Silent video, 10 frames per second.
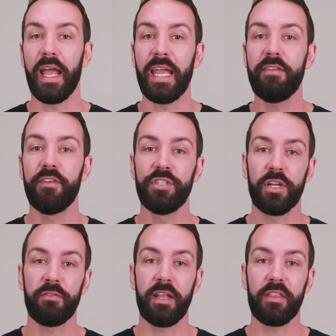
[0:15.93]
even
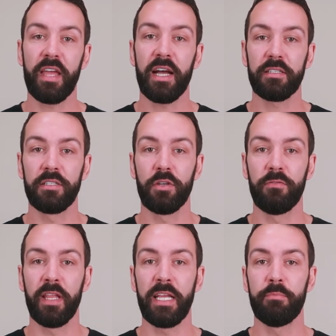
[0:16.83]
generate thousands of
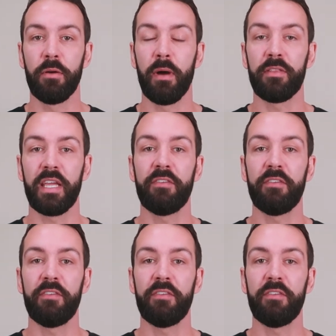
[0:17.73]
leads per month